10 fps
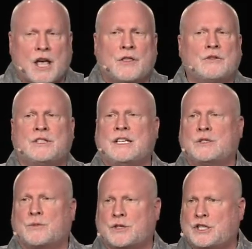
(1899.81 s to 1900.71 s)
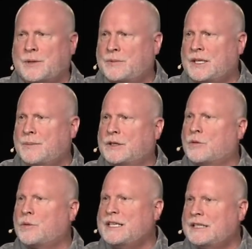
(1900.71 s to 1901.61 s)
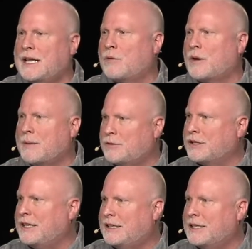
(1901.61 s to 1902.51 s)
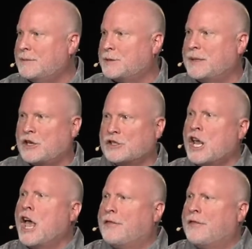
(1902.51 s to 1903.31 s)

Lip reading: Those things were shipped in, but the reason they were able to get them is because